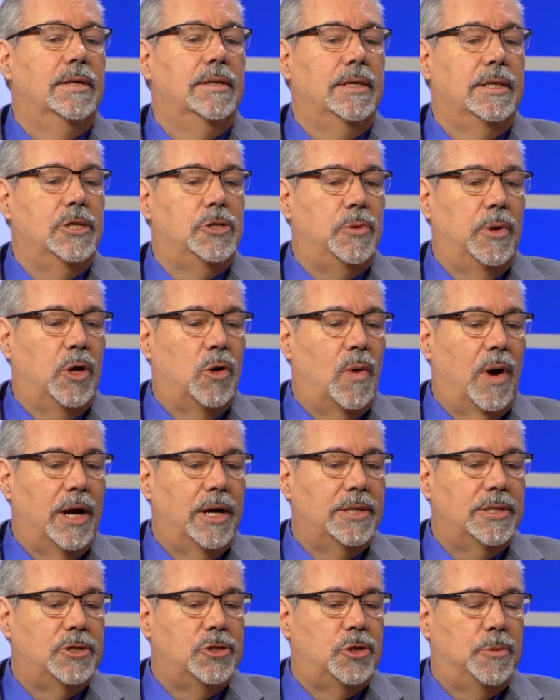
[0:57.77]
these
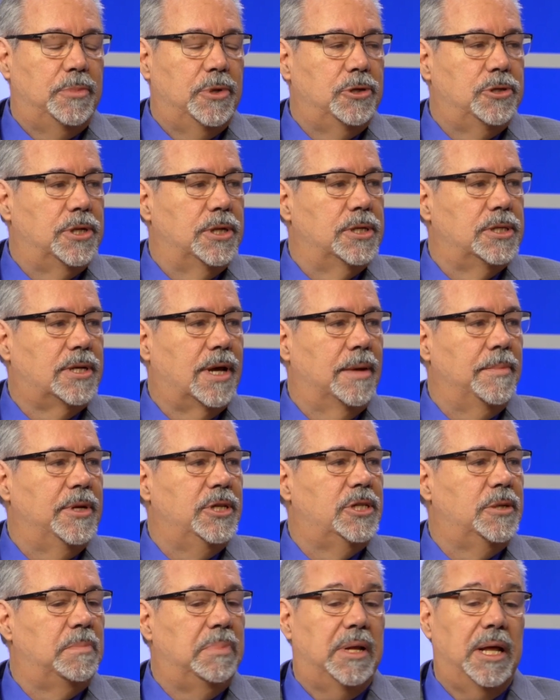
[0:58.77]
required distributions come
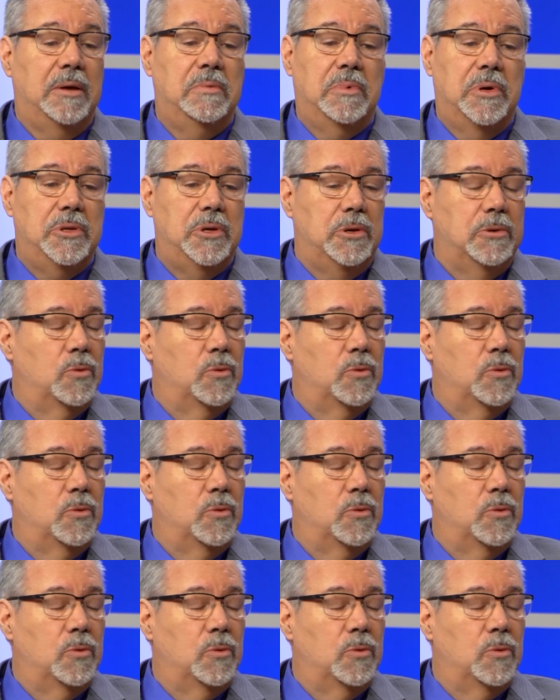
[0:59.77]
into play whether